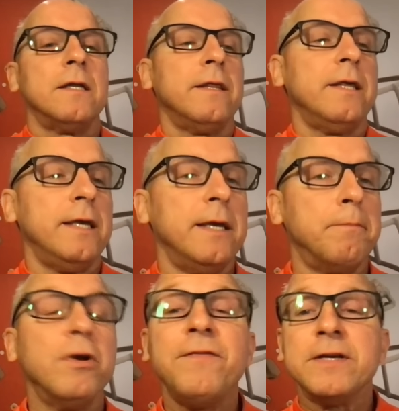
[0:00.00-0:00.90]
the
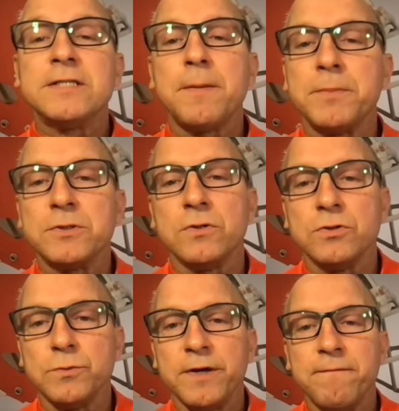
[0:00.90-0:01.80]
previous
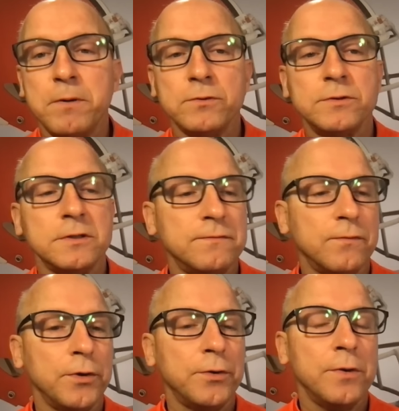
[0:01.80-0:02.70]
episodes we have posted
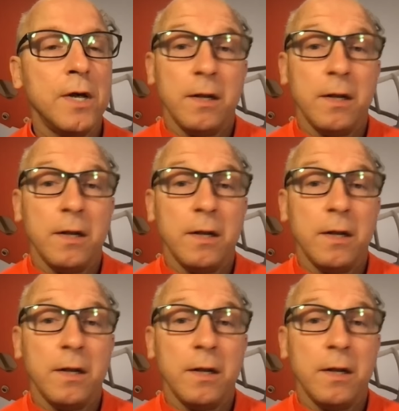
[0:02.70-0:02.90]
for you,